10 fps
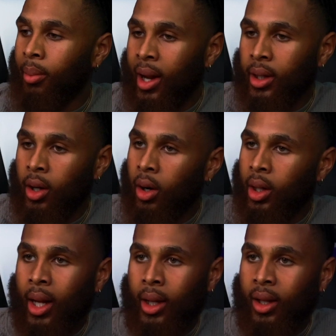
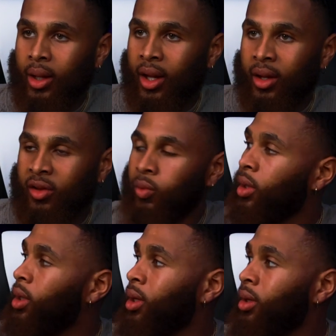bodyguard, like that's
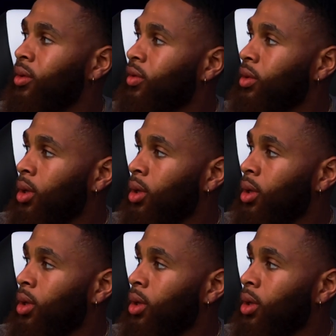what it is.